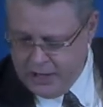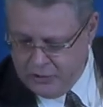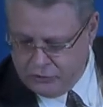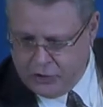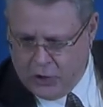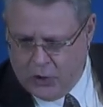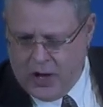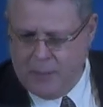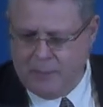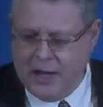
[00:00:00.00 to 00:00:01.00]
So,
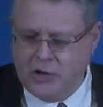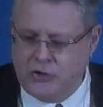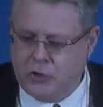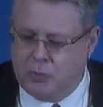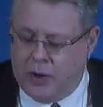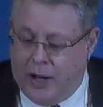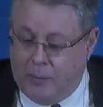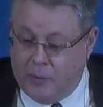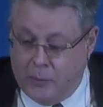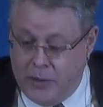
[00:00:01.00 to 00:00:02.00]
a major
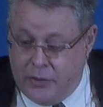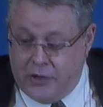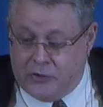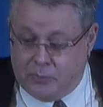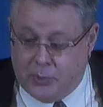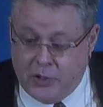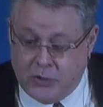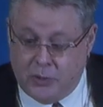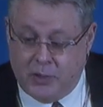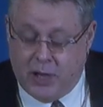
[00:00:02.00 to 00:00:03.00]
problem with this pre
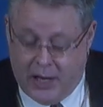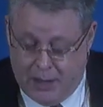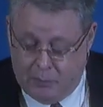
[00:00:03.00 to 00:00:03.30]
uh,